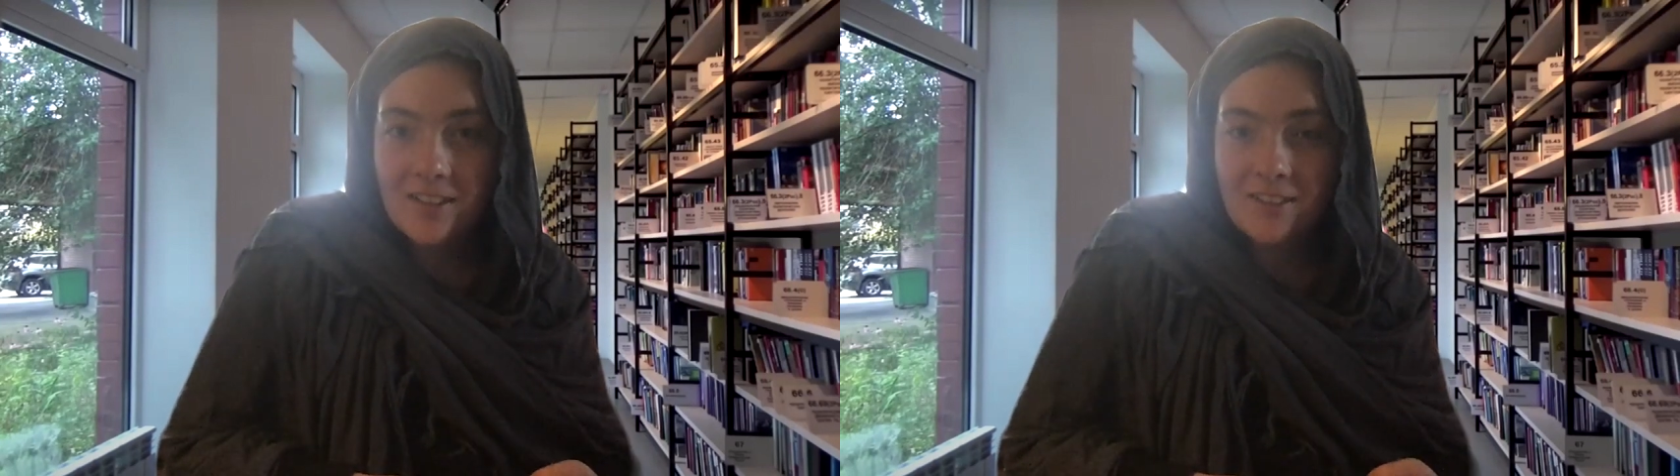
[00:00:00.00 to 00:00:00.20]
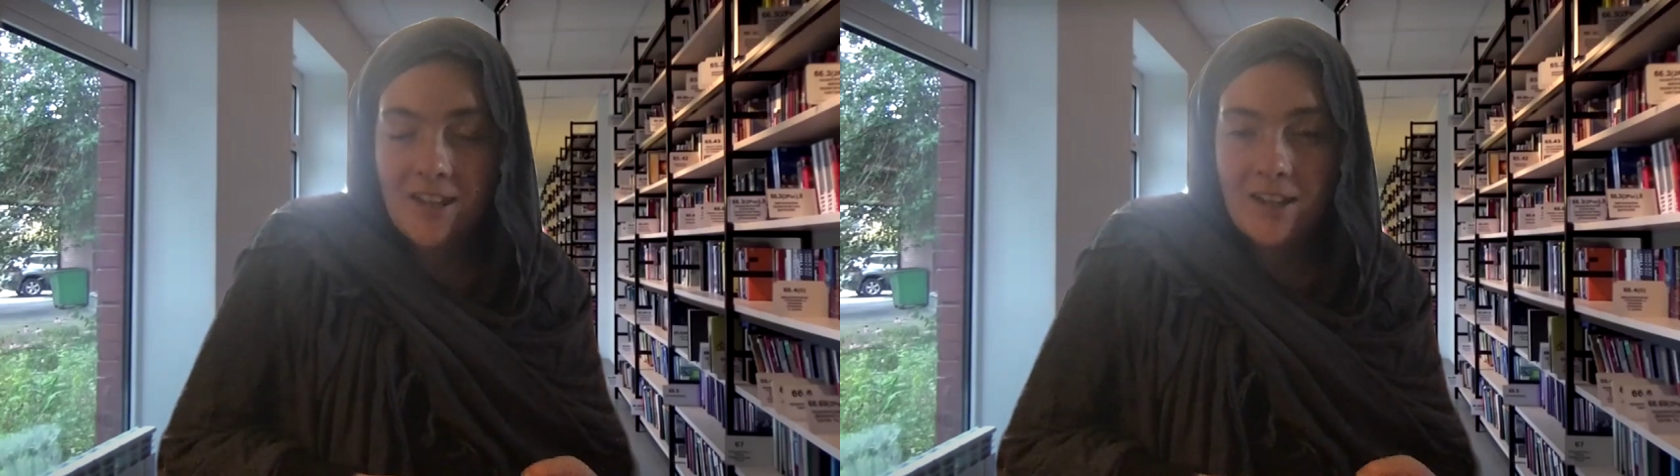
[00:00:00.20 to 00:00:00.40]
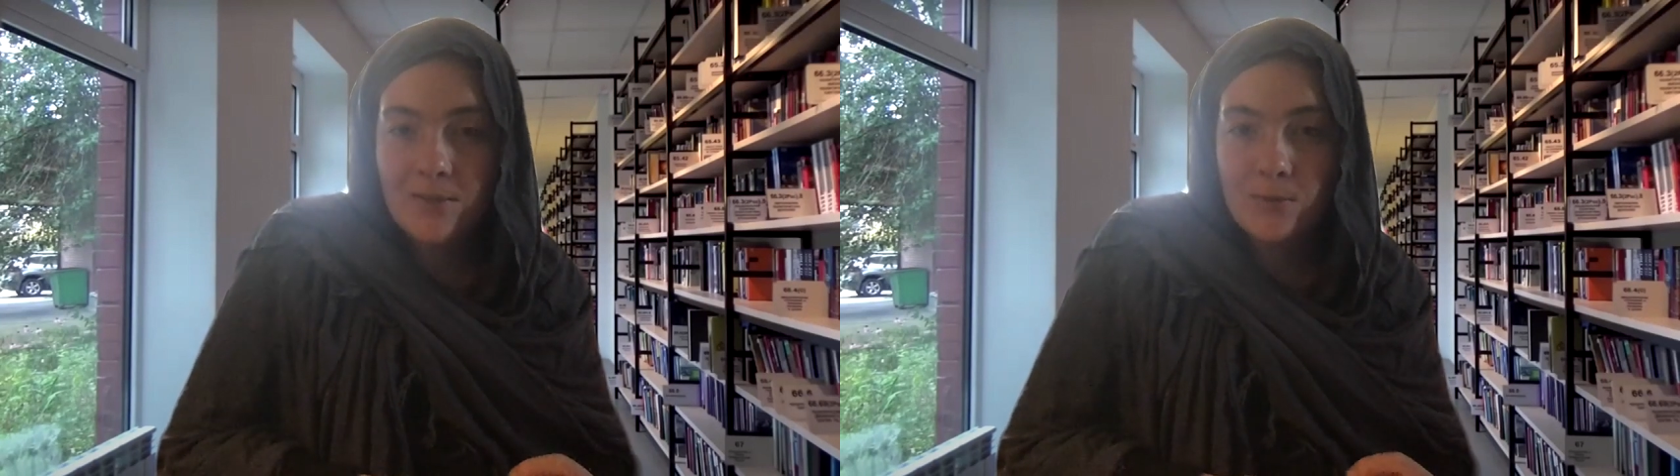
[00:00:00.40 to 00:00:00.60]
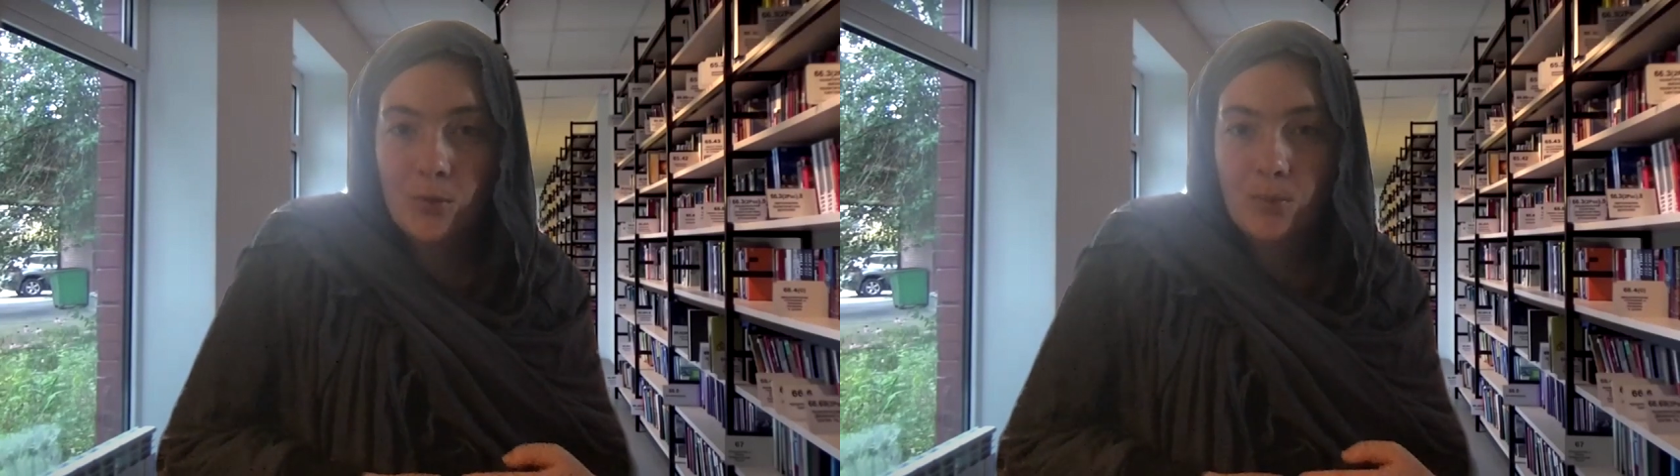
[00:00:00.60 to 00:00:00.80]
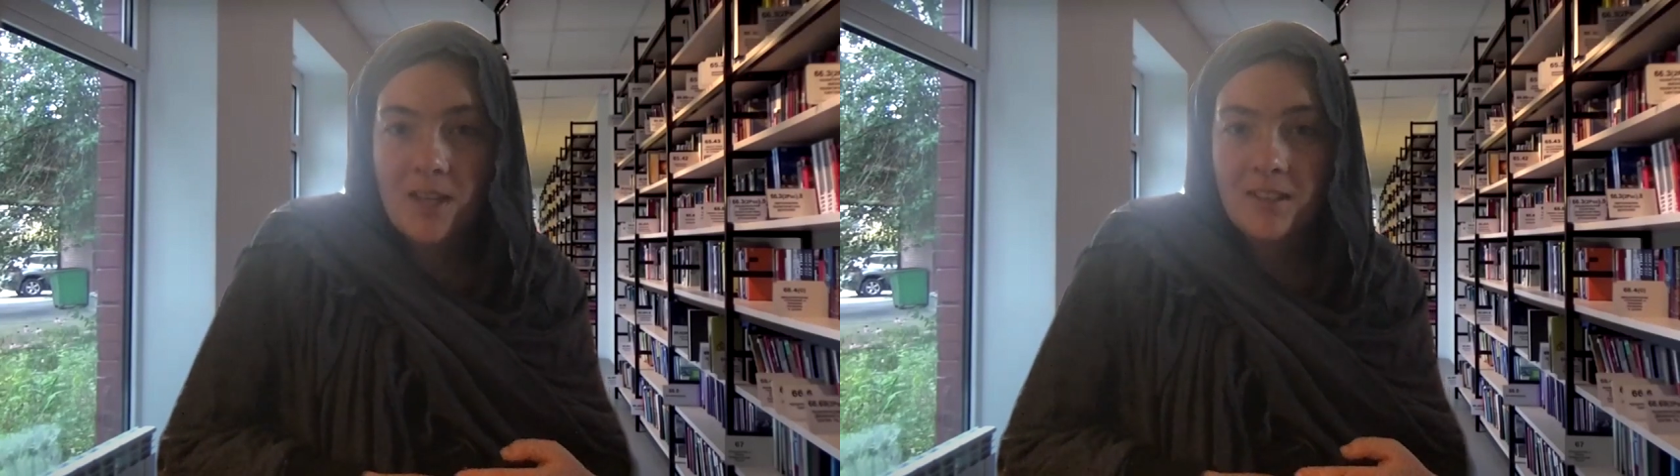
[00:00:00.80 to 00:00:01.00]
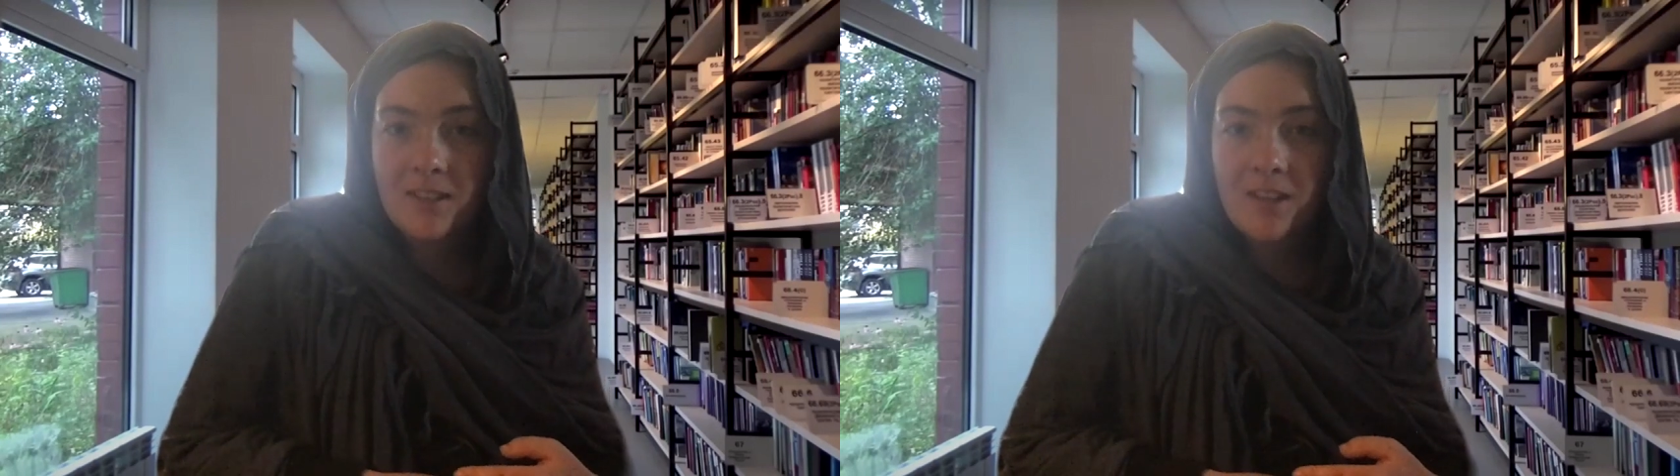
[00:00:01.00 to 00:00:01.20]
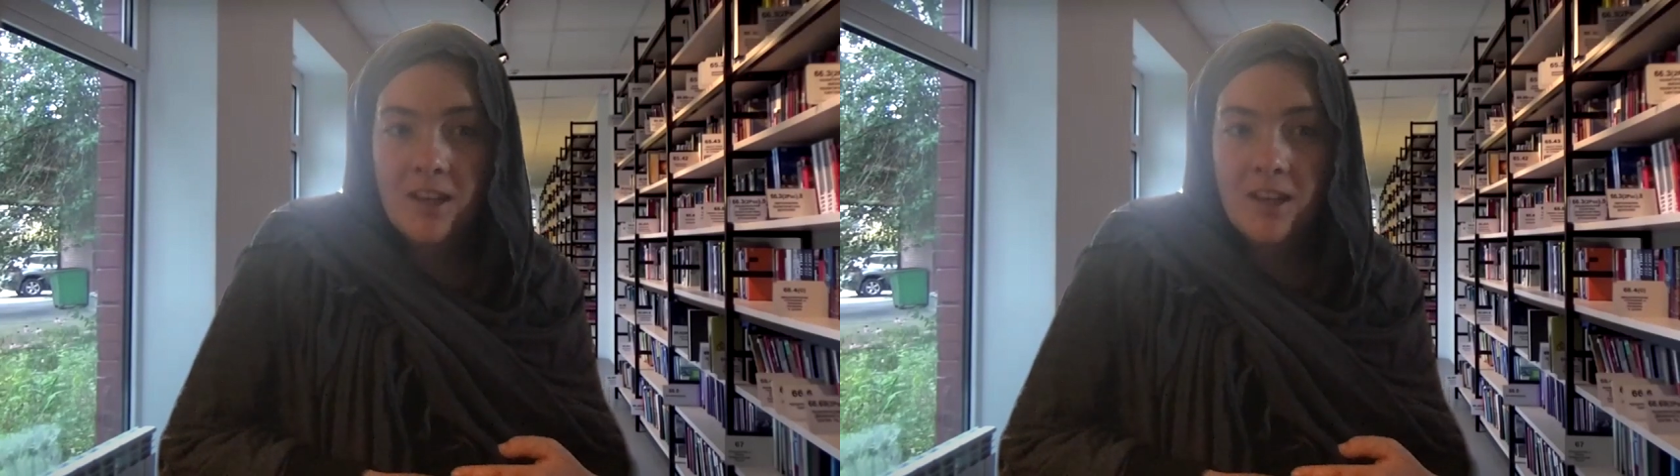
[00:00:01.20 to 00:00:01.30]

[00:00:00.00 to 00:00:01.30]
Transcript: in the last four weeks.